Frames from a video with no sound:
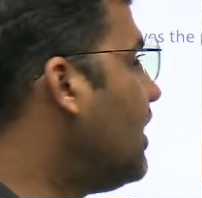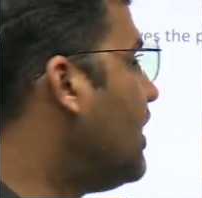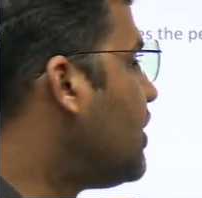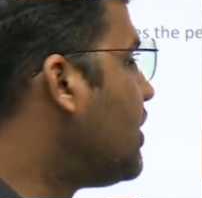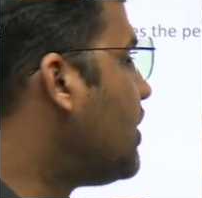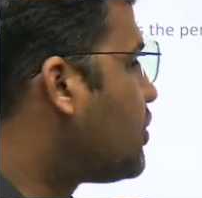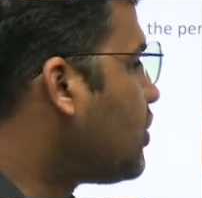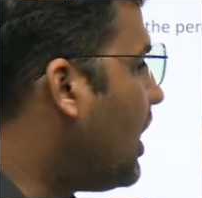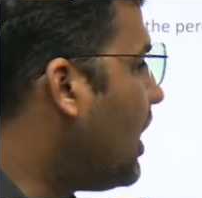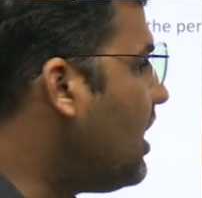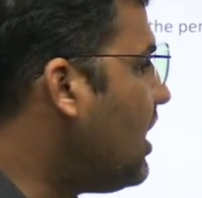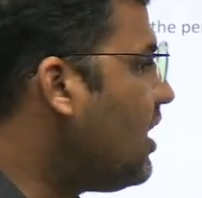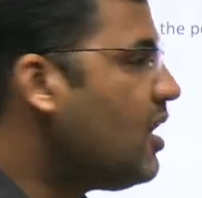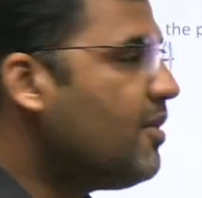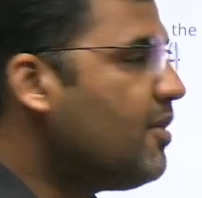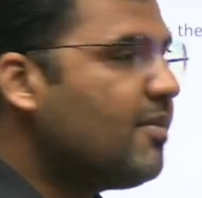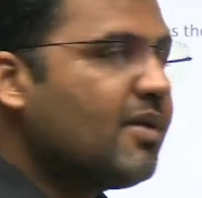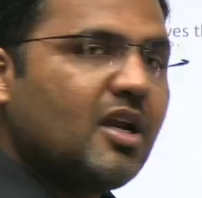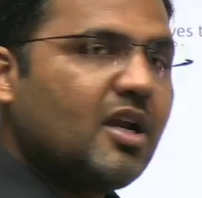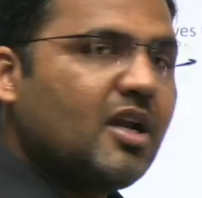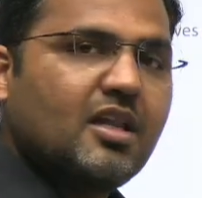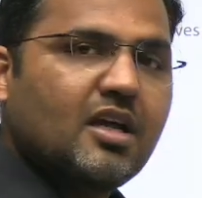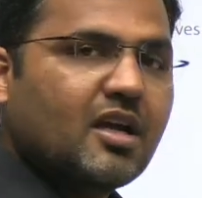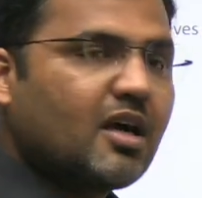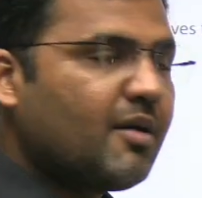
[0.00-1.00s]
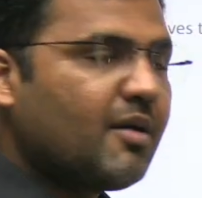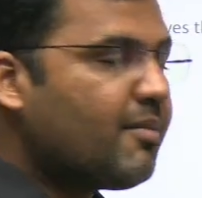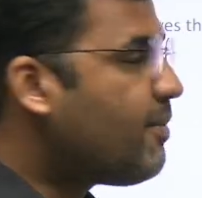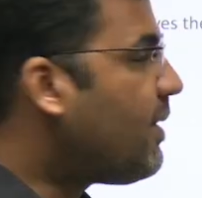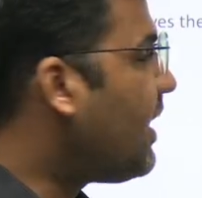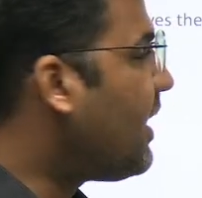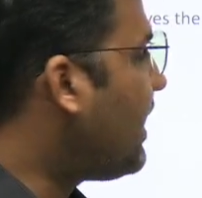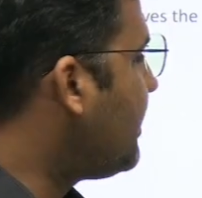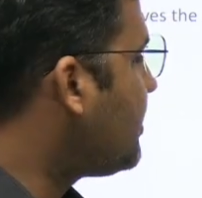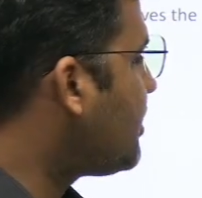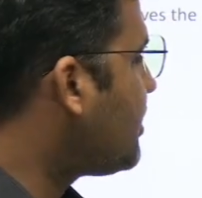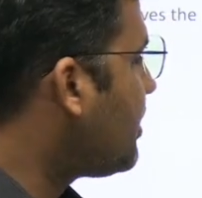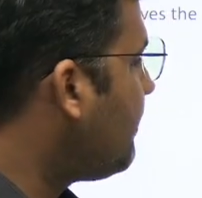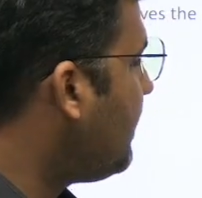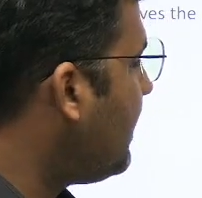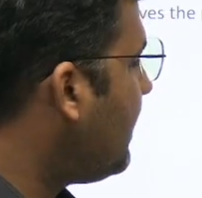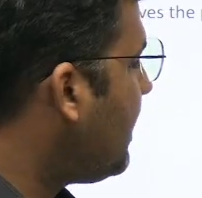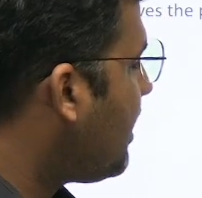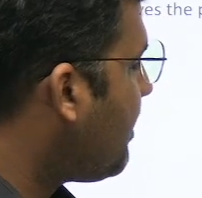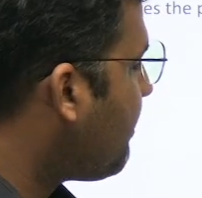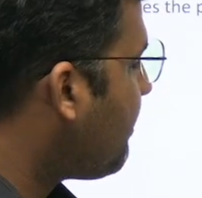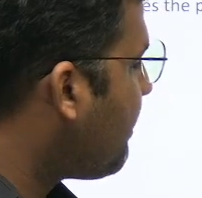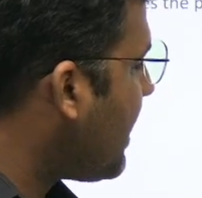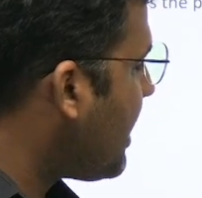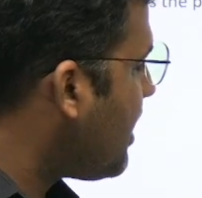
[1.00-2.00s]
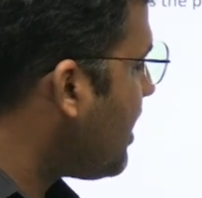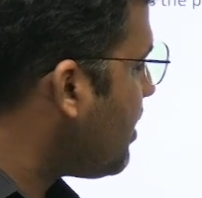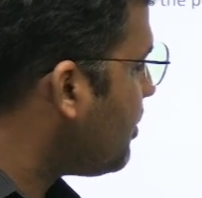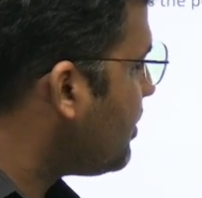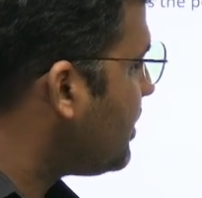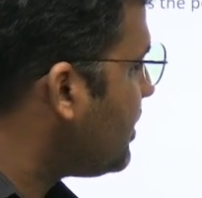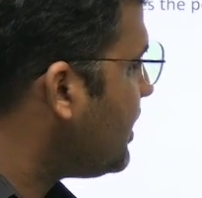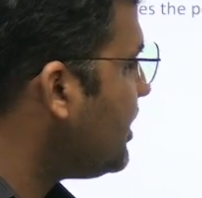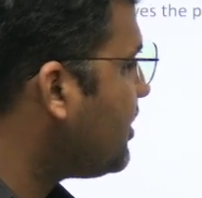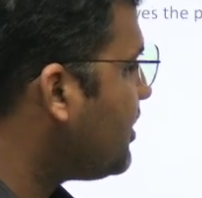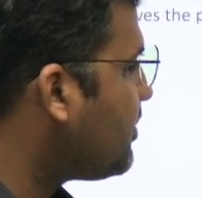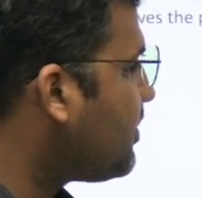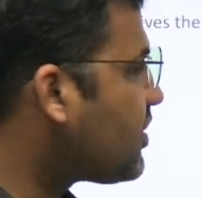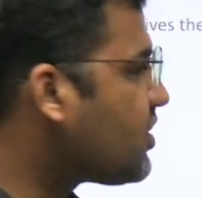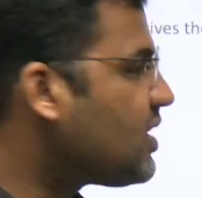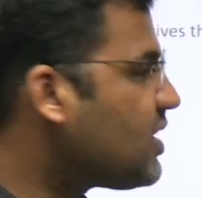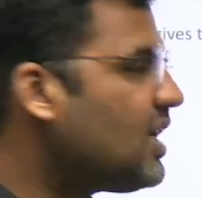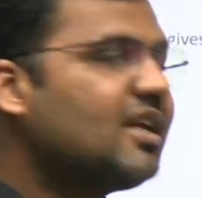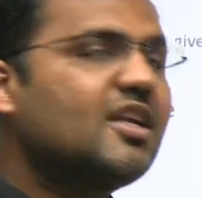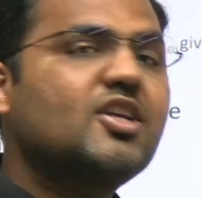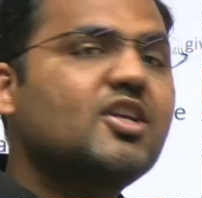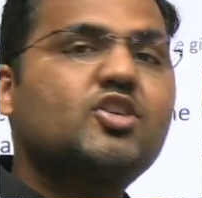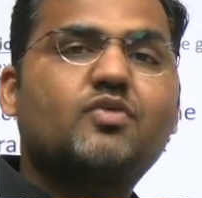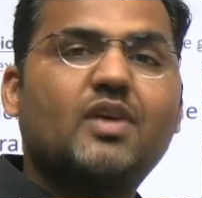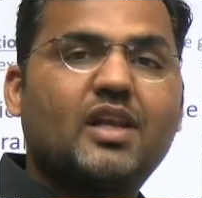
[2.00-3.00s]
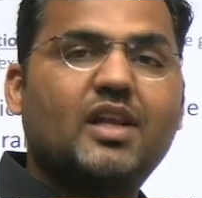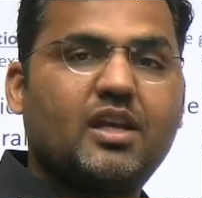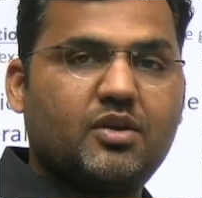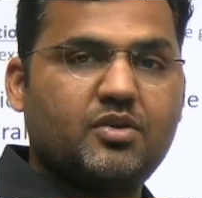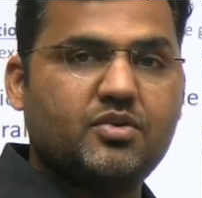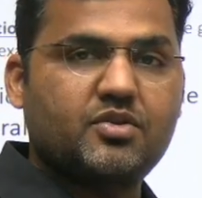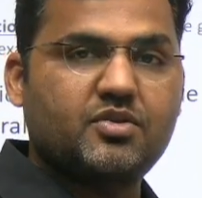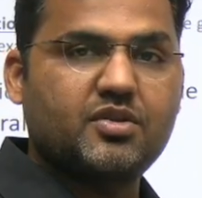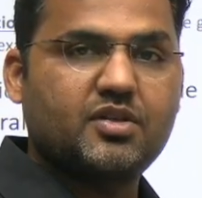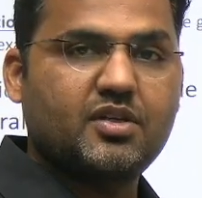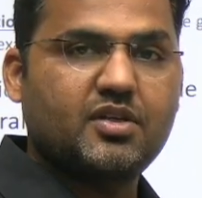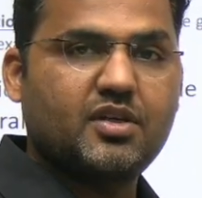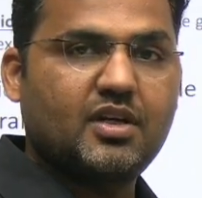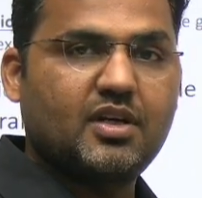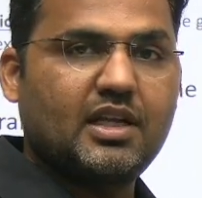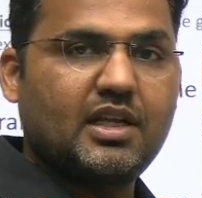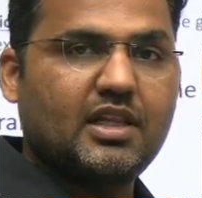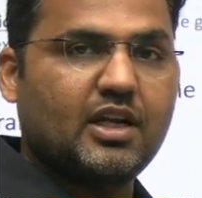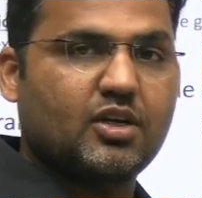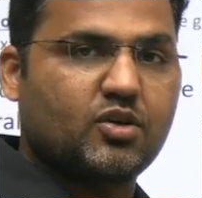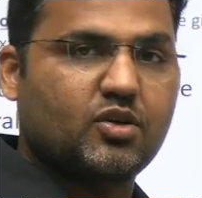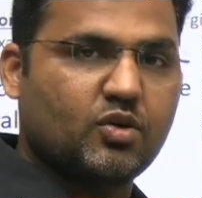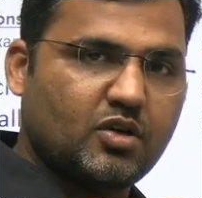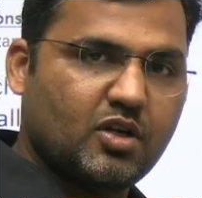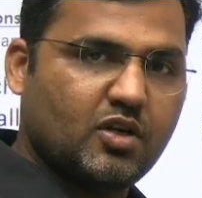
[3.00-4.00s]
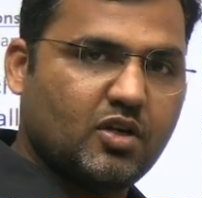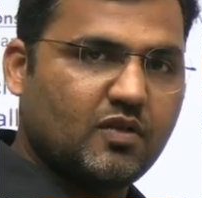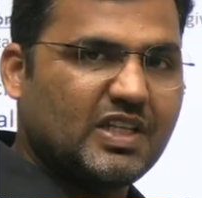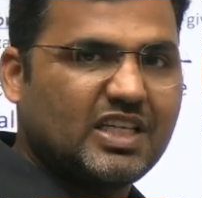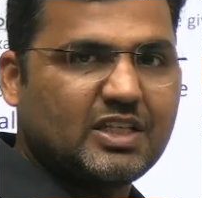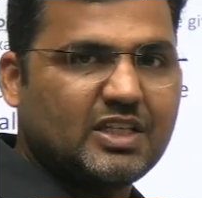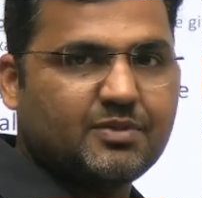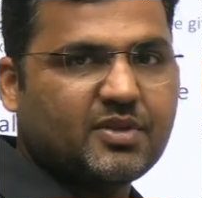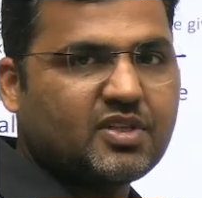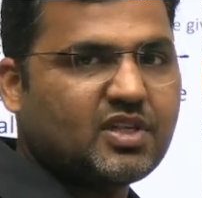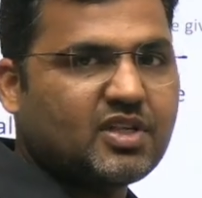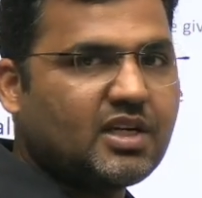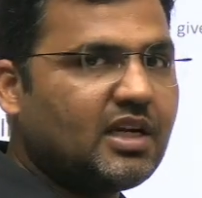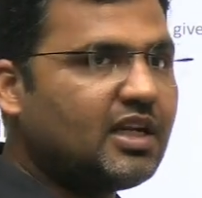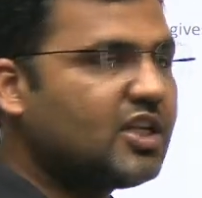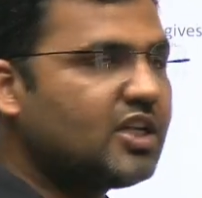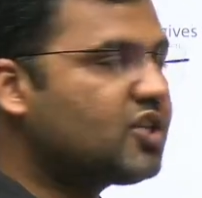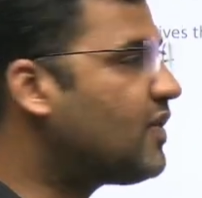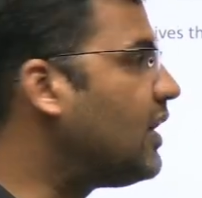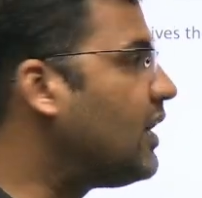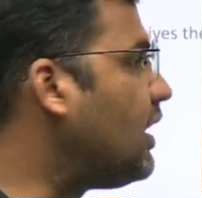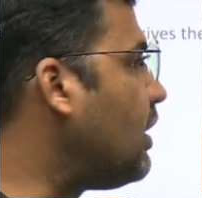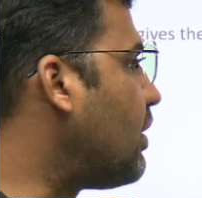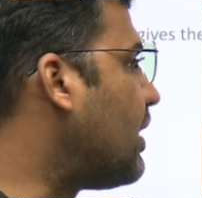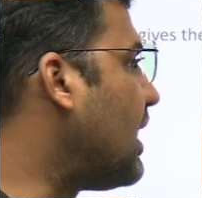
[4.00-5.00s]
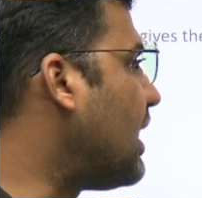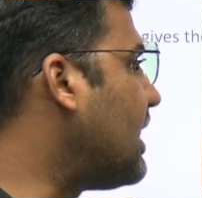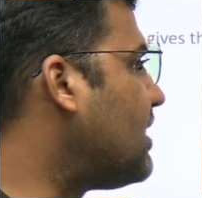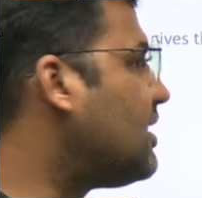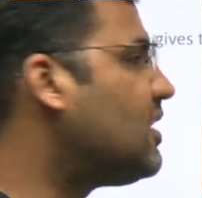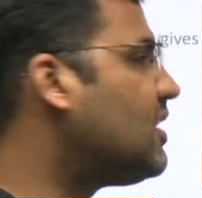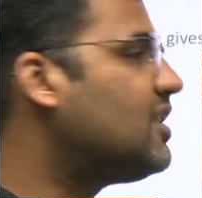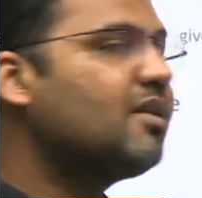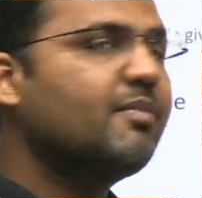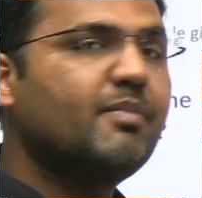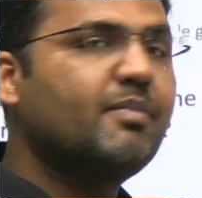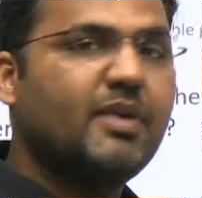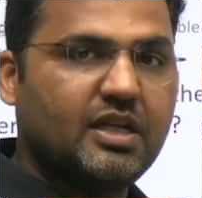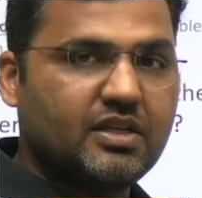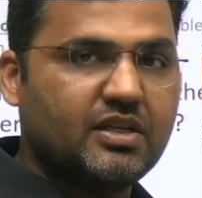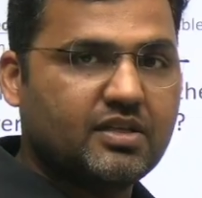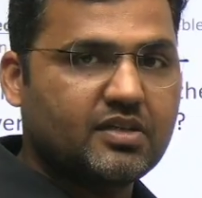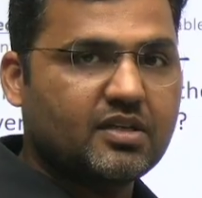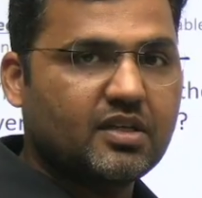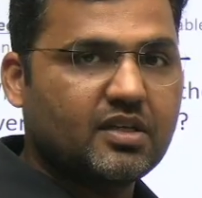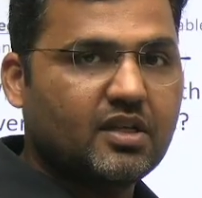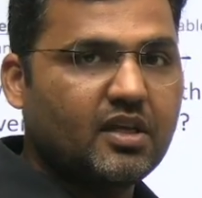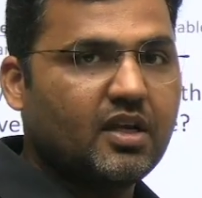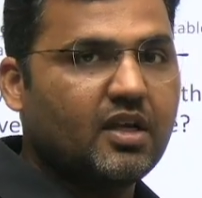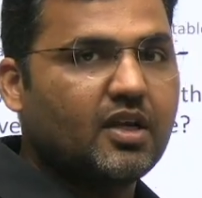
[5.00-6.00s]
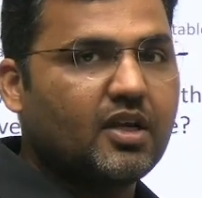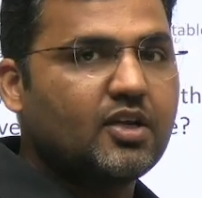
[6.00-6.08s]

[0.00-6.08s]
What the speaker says: So ultimately the comparison will depend on these percentage values, the total of these percentage value rather than the base.